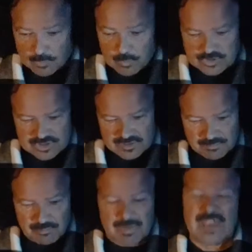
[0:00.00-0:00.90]
which is
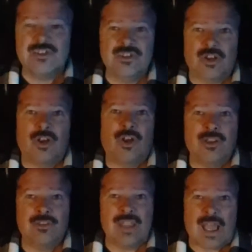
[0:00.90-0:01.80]
based
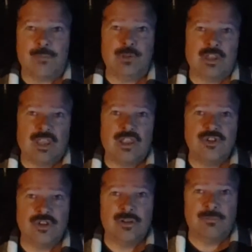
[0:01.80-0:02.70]
on the
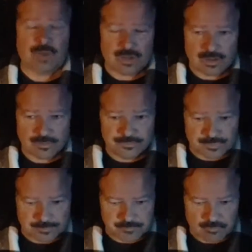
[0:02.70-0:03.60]
application of
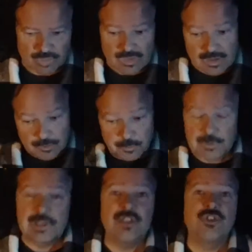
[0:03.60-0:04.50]

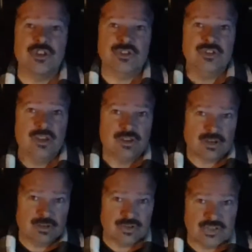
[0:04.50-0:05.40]
religious
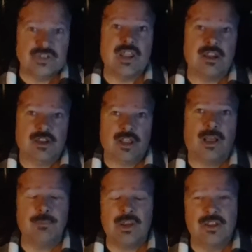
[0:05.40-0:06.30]
state
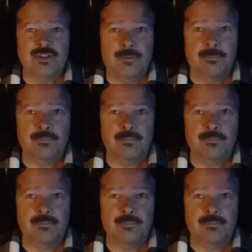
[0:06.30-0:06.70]
communism